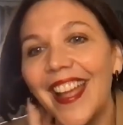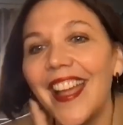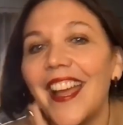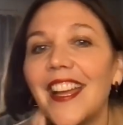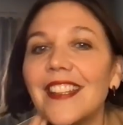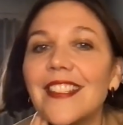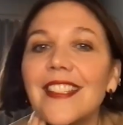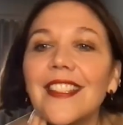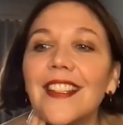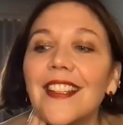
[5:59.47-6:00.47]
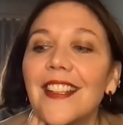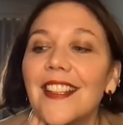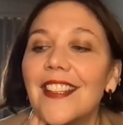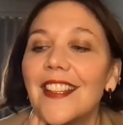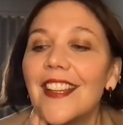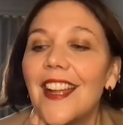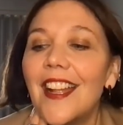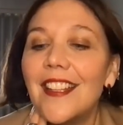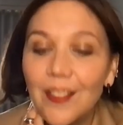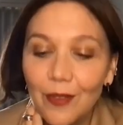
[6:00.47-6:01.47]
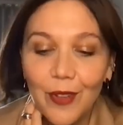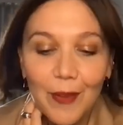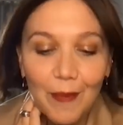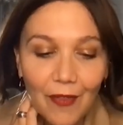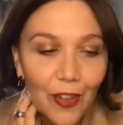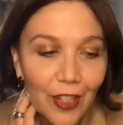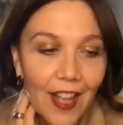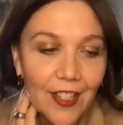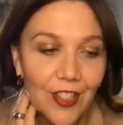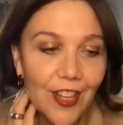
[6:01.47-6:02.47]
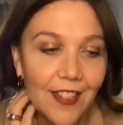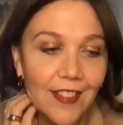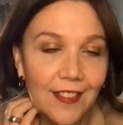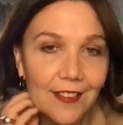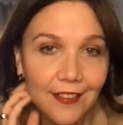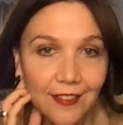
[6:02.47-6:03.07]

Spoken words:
And we met for lunch, and